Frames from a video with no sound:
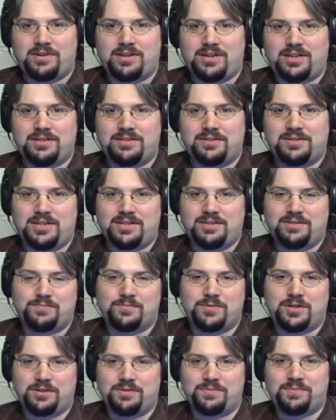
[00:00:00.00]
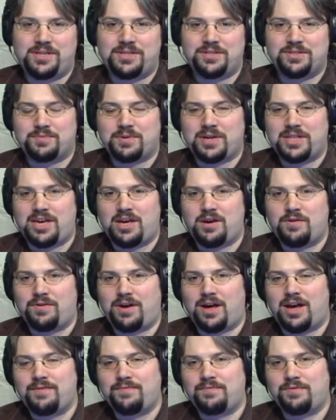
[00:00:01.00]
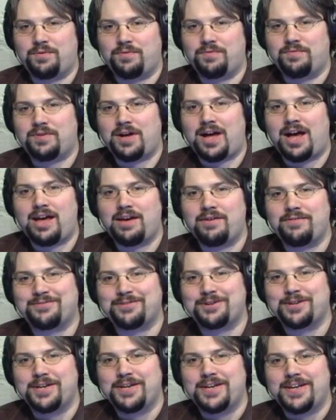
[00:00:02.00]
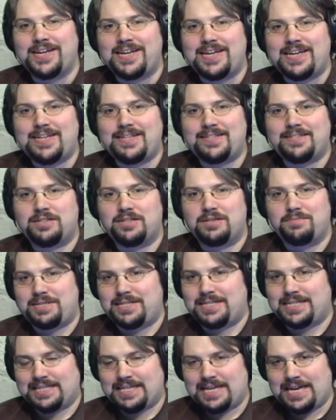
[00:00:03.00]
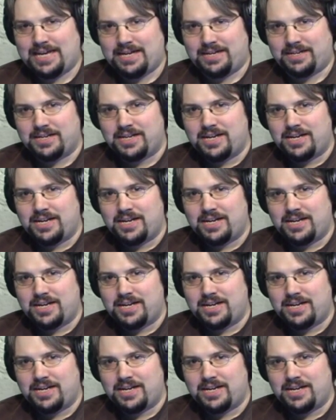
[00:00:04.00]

Is one of the reasons why the iPhone 5 is going to be delayed.